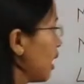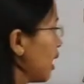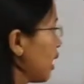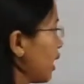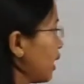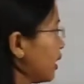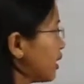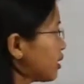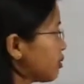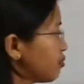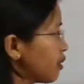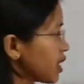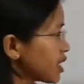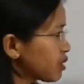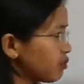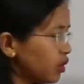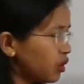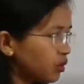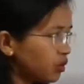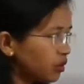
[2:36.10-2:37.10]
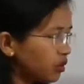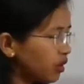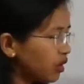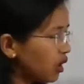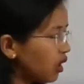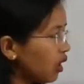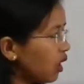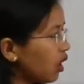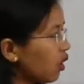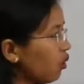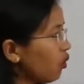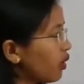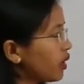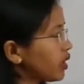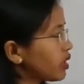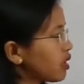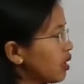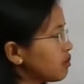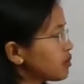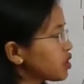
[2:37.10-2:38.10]
Litmus blue, when
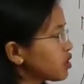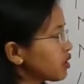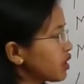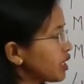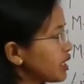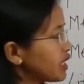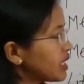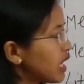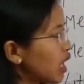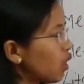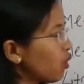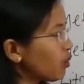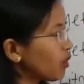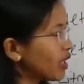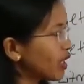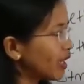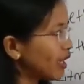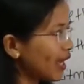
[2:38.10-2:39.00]
it comes in contact with an